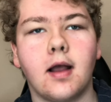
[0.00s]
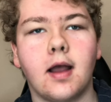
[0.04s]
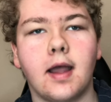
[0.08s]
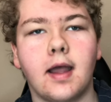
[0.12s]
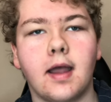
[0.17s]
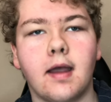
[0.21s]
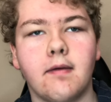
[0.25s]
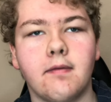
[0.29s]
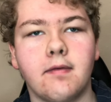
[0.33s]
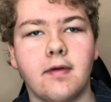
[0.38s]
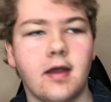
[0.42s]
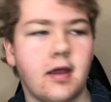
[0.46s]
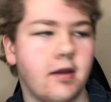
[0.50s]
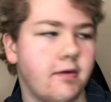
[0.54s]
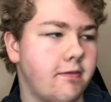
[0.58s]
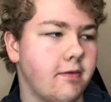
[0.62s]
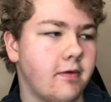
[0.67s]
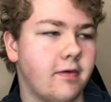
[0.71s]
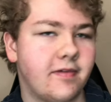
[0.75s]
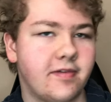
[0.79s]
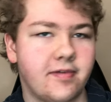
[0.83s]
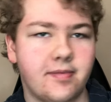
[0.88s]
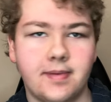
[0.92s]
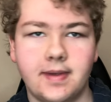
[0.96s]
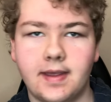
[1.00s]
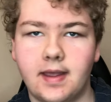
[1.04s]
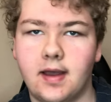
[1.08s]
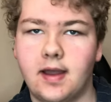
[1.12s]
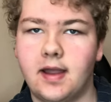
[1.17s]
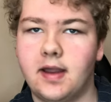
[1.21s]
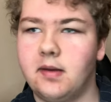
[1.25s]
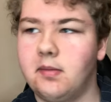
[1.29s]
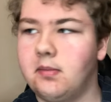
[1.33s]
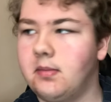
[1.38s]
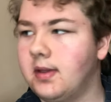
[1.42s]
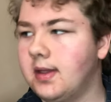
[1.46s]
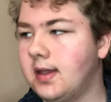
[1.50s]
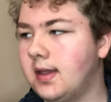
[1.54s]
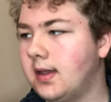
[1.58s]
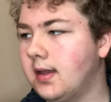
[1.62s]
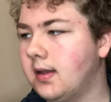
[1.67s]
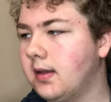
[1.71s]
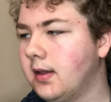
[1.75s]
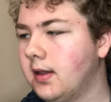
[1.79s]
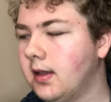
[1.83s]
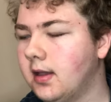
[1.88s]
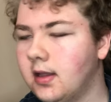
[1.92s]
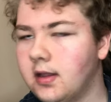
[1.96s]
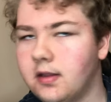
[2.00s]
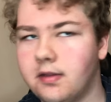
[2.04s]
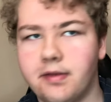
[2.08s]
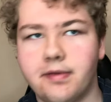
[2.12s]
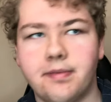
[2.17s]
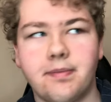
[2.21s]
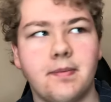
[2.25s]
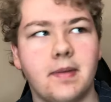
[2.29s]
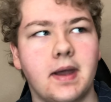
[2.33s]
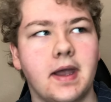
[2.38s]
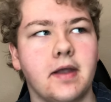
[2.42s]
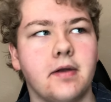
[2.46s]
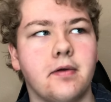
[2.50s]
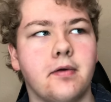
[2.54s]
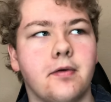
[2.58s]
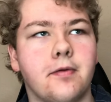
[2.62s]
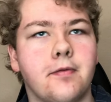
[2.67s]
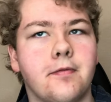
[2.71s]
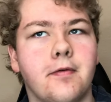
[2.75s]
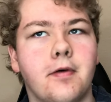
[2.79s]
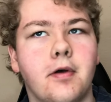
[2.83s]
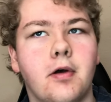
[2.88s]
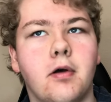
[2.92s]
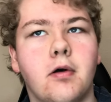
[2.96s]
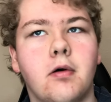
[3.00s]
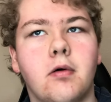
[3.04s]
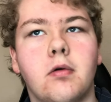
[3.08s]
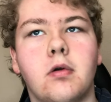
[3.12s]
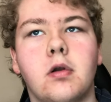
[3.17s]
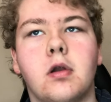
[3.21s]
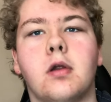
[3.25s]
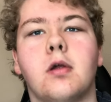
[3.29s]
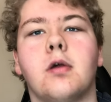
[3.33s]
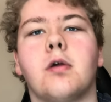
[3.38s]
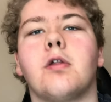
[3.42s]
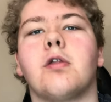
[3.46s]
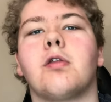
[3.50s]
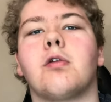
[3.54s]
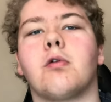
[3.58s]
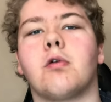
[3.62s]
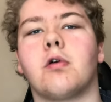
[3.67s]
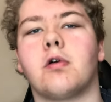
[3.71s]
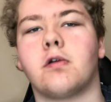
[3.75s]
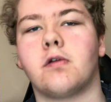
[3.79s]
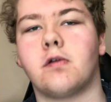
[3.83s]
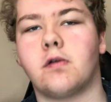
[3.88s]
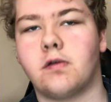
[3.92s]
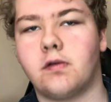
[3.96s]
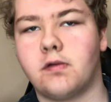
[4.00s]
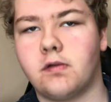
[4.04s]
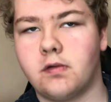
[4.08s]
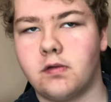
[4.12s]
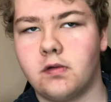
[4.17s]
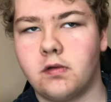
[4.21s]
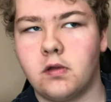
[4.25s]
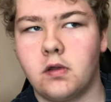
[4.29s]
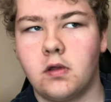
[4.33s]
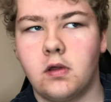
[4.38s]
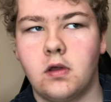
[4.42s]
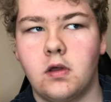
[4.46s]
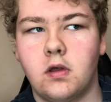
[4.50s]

I have headphones behind me, this microphone, Thor's